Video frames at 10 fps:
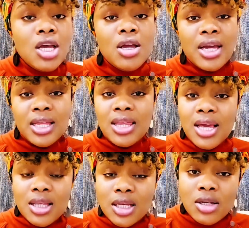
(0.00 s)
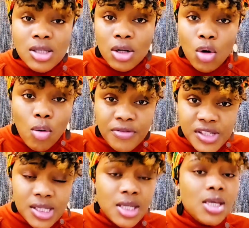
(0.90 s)
You can take the
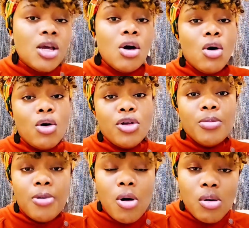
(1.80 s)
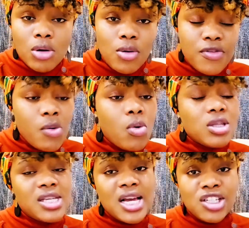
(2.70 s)
clove tea, or you boil clove in
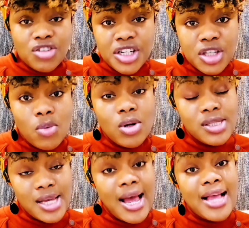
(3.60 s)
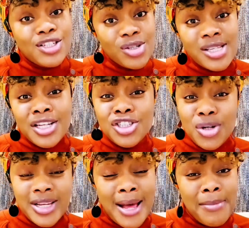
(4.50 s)
water and drink the water and just
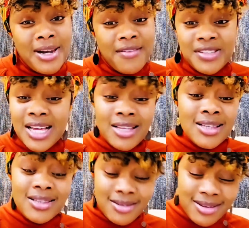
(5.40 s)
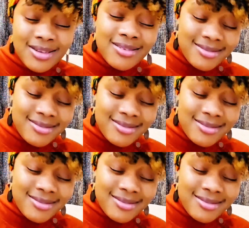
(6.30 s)
enjoy that benefit. And